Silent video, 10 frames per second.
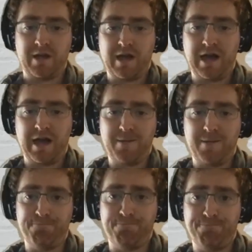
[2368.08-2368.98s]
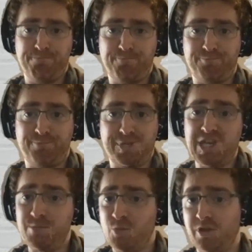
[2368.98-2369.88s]
But
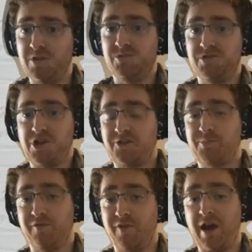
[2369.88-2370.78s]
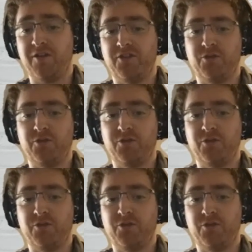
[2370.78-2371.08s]
you need more than just providers as